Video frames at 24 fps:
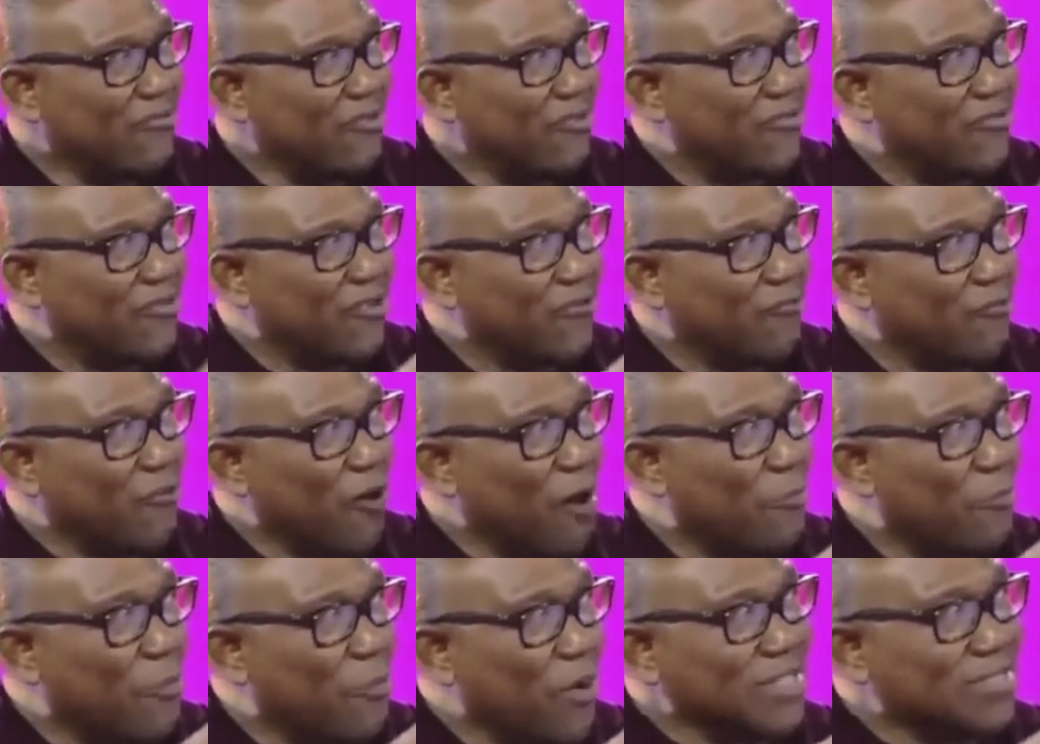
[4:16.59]

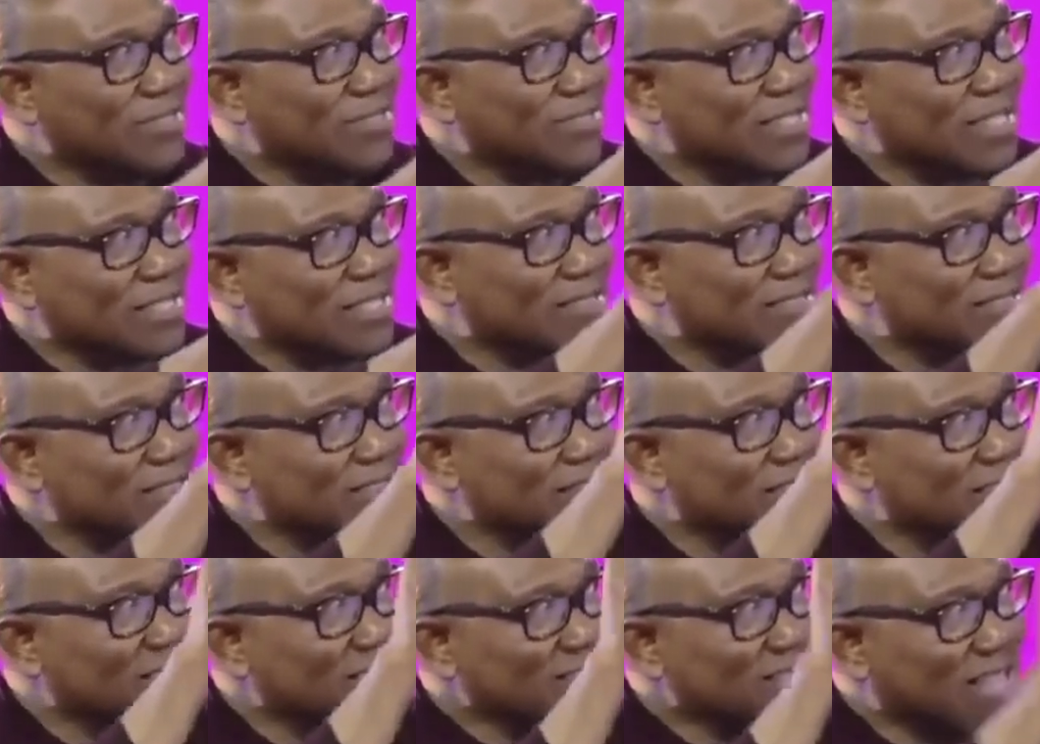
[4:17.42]

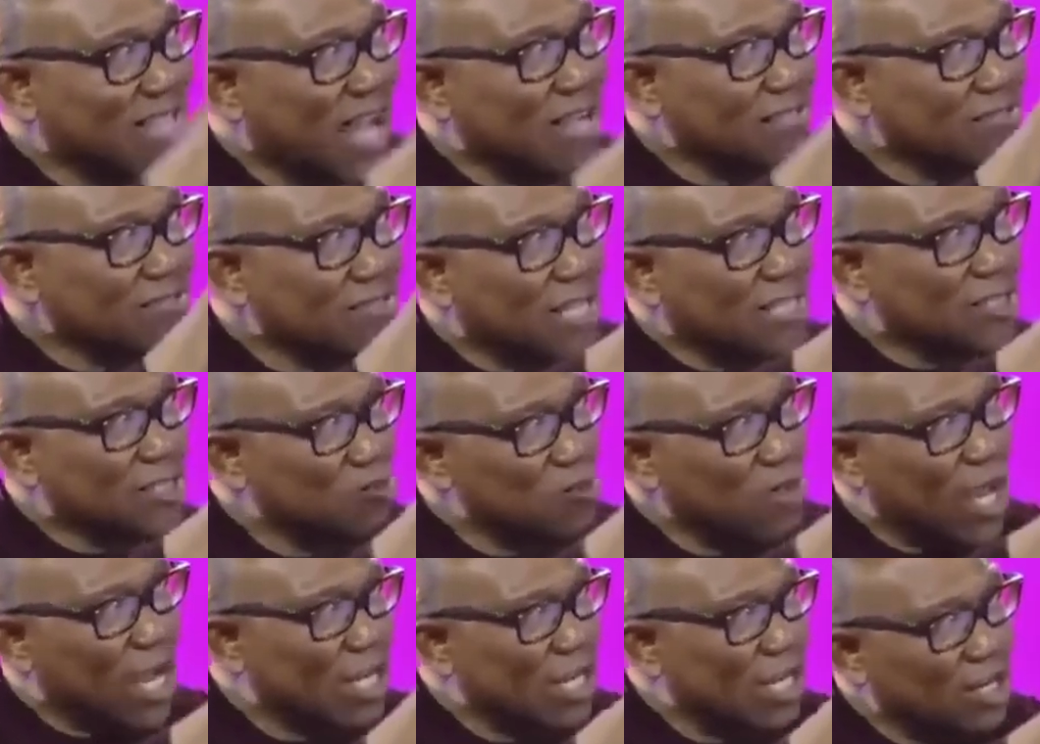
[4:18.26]
54.6 thousand
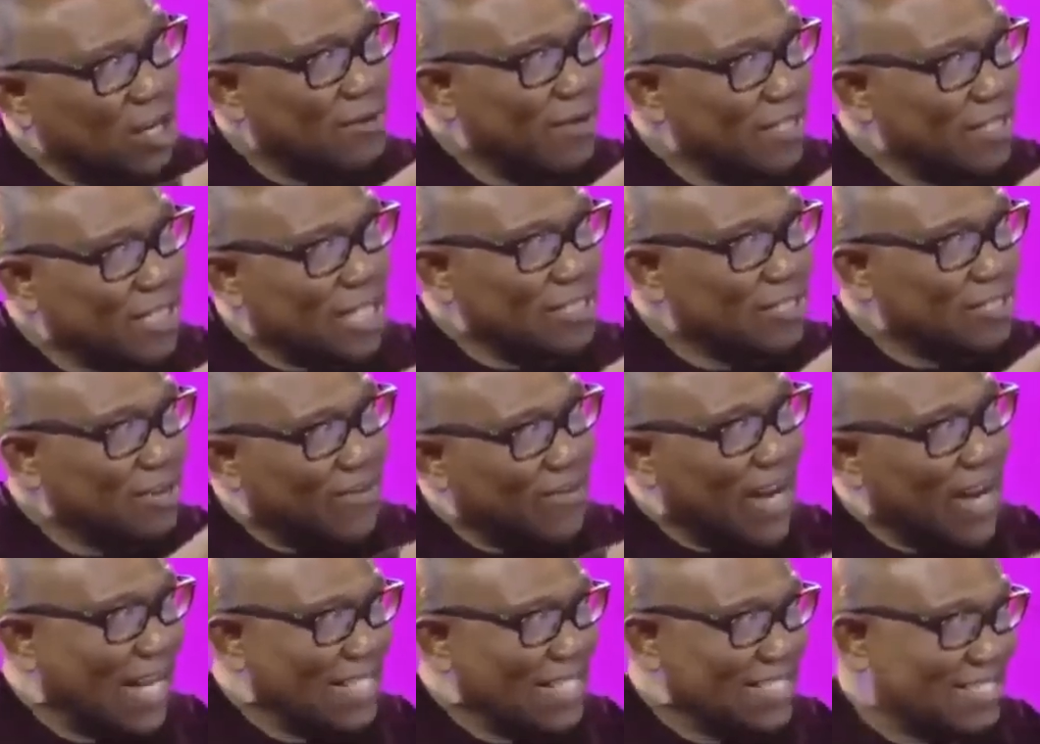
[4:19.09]
square kilometers
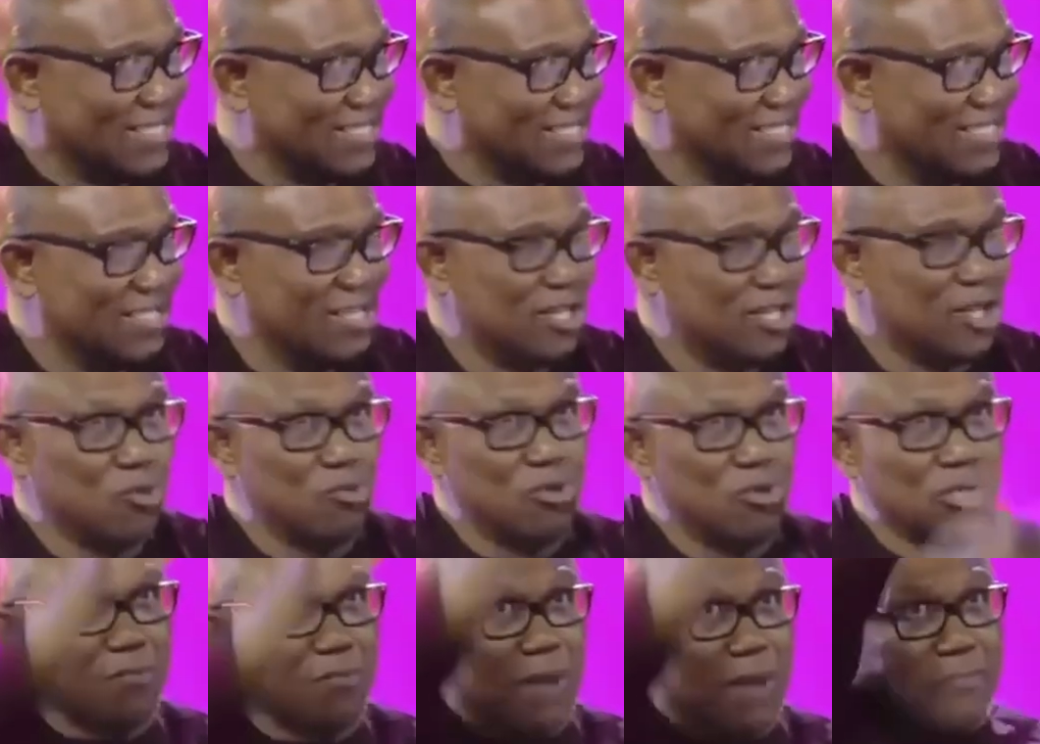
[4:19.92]
of land
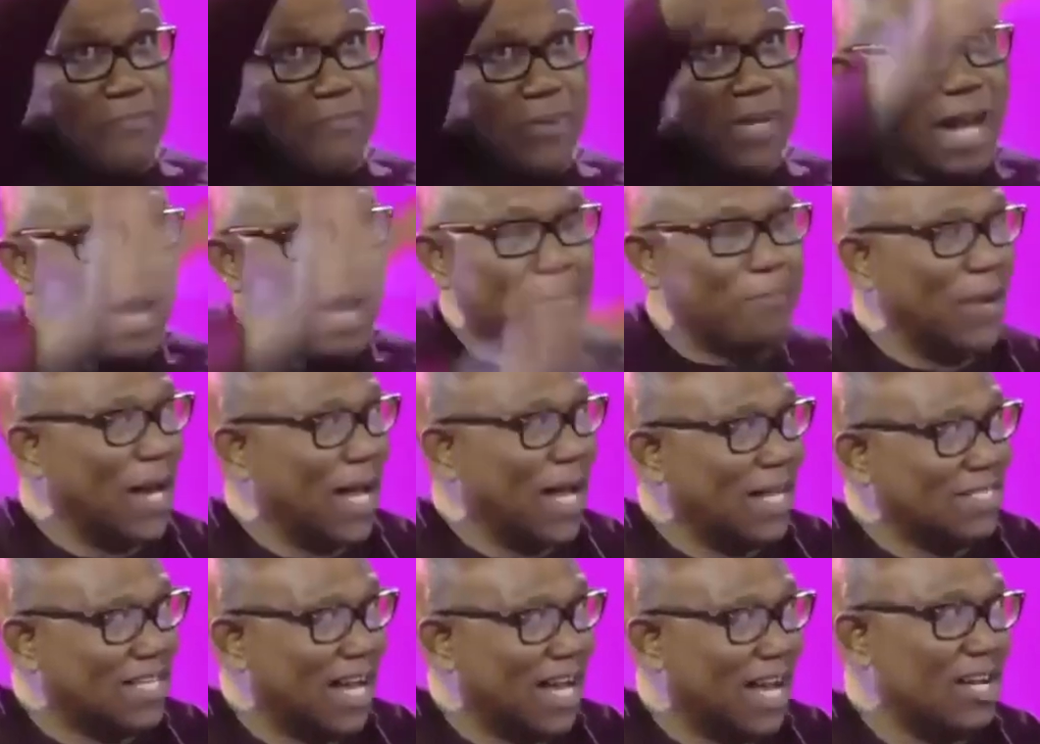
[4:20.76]
with Mambila
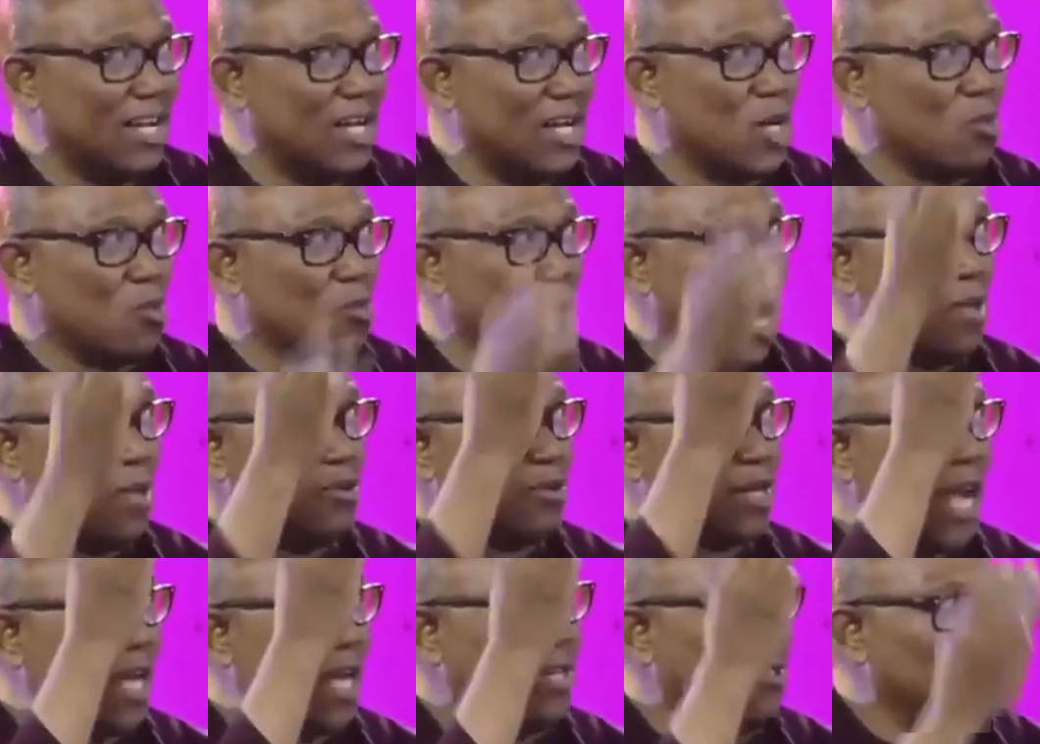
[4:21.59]
Plaza, where
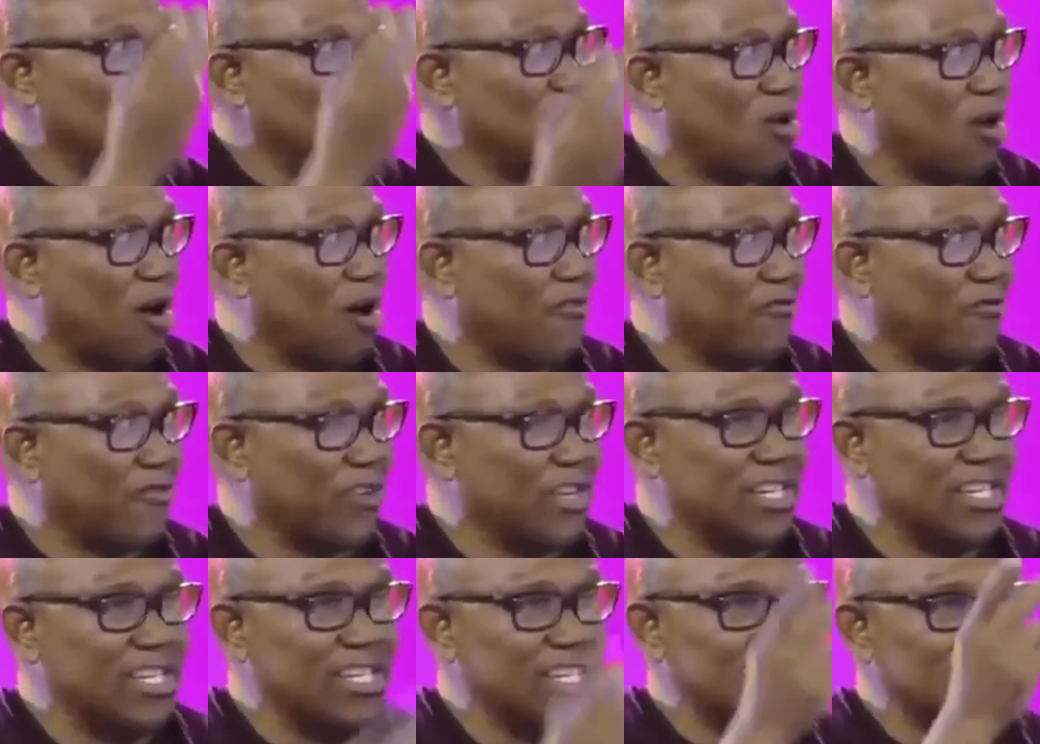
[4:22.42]
you can do
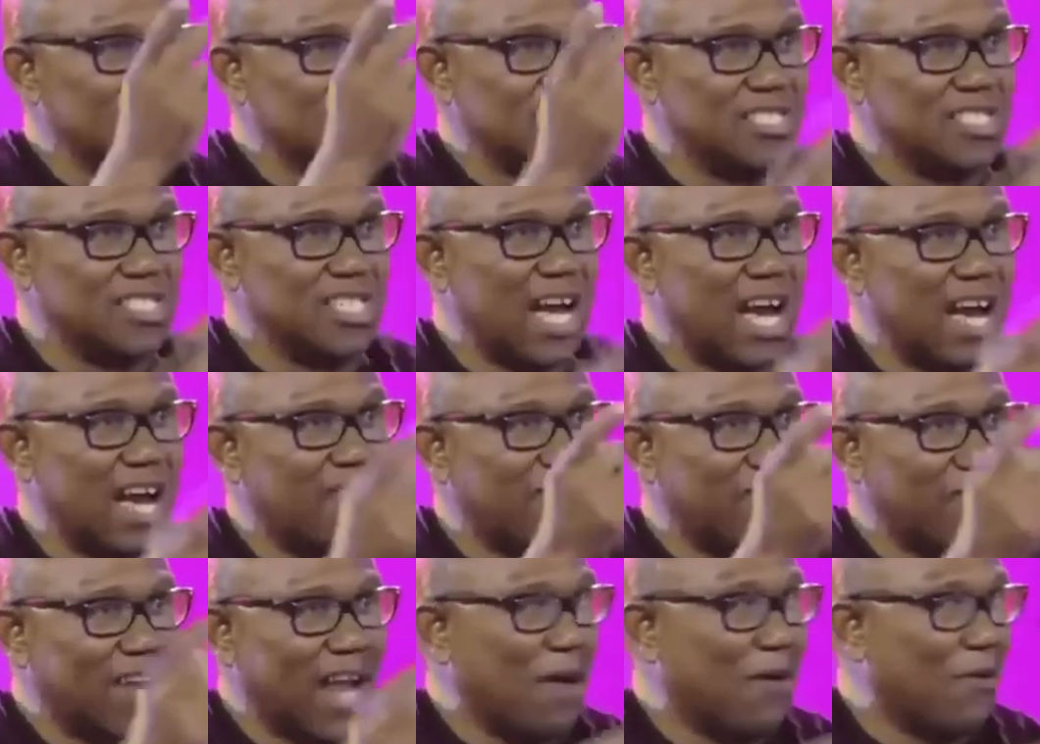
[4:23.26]
coffee, tea,
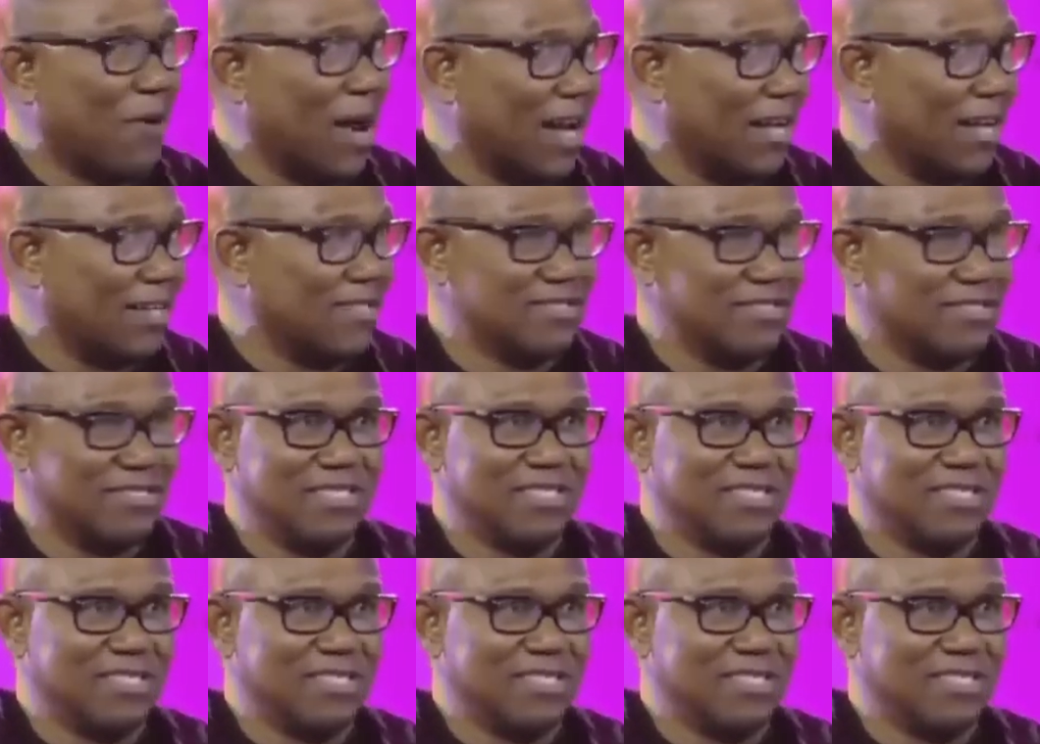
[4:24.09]
and flour.